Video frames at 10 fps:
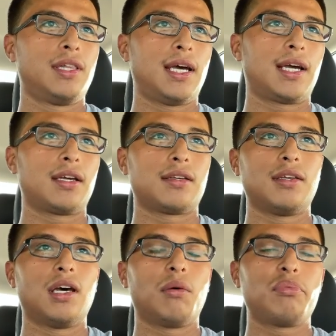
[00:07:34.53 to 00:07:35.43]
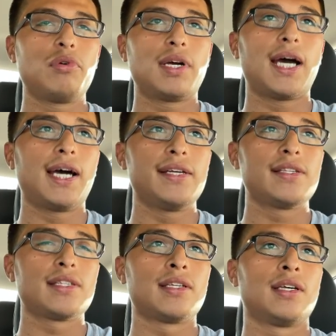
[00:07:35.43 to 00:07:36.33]
that help you
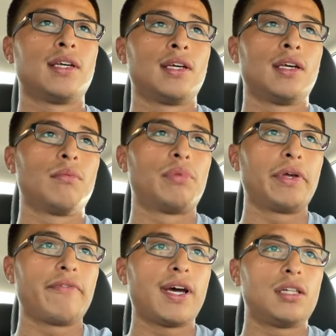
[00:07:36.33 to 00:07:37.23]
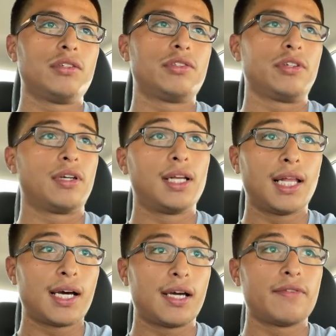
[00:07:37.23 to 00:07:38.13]
guys bring value to your
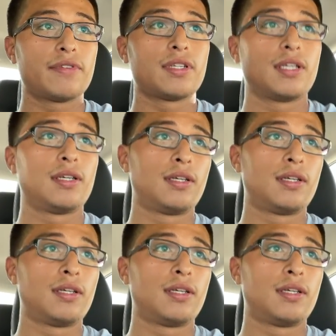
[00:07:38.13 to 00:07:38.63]
lives.